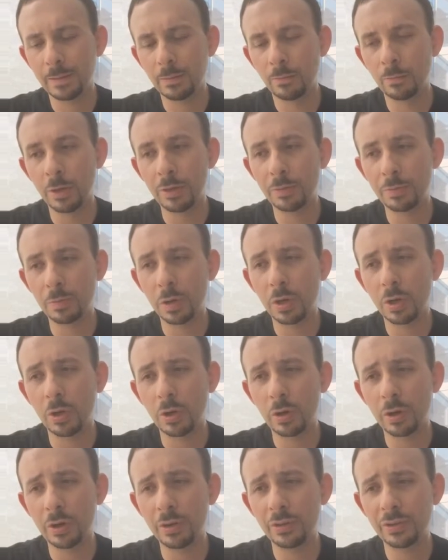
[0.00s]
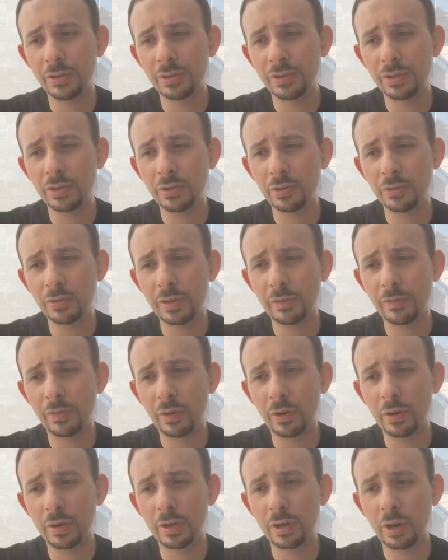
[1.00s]
With regard to the
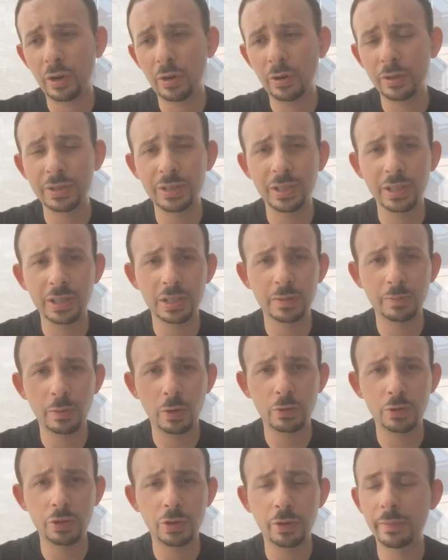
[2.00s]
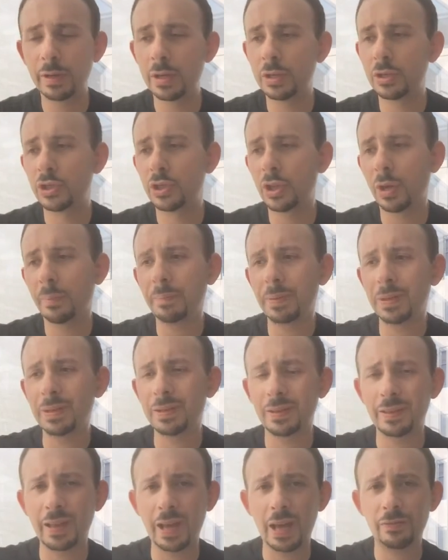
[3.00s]
foreign currency exposure, I'm going to jump
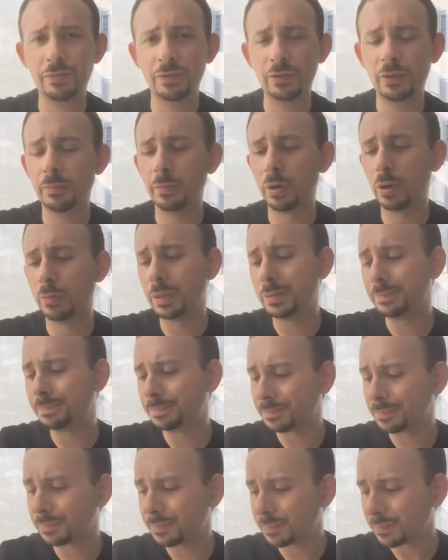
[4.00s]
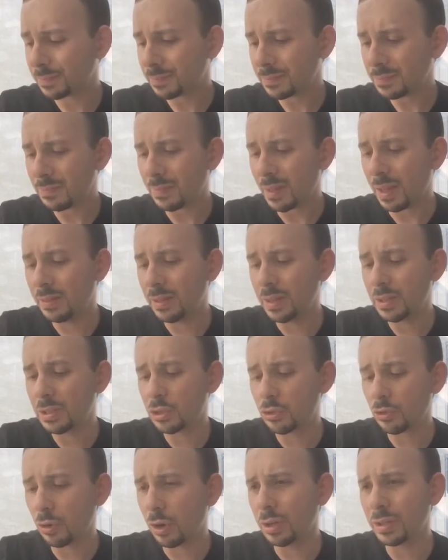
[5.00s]
into that for a moment. The
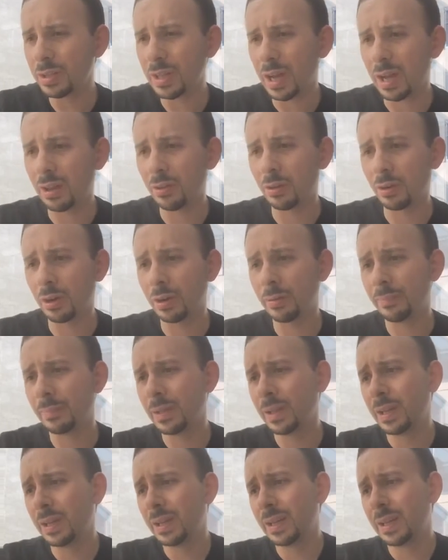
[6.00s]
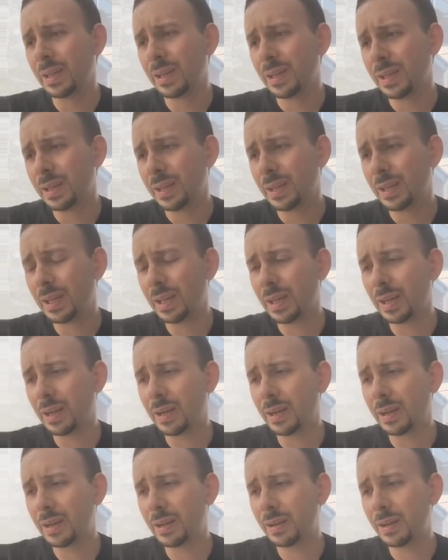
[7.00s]
strong dollar,
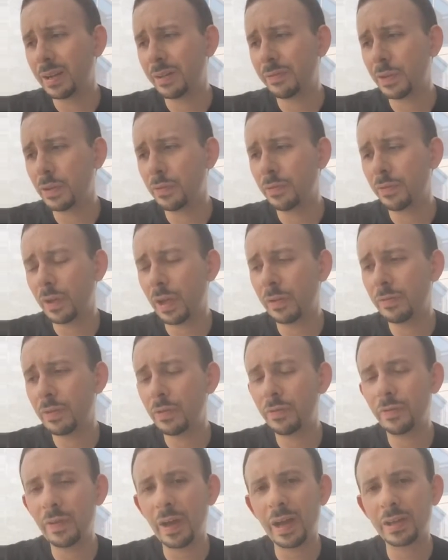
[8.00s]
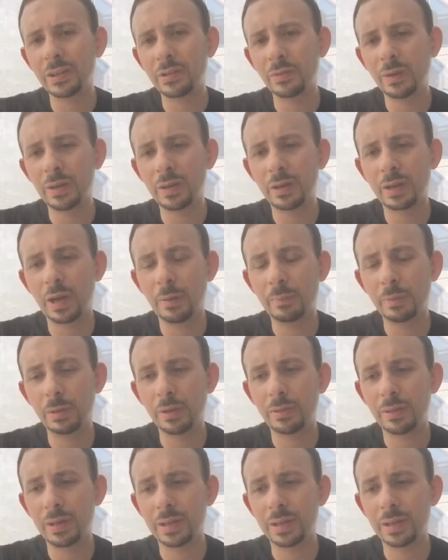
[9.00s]
if you factor in a couple of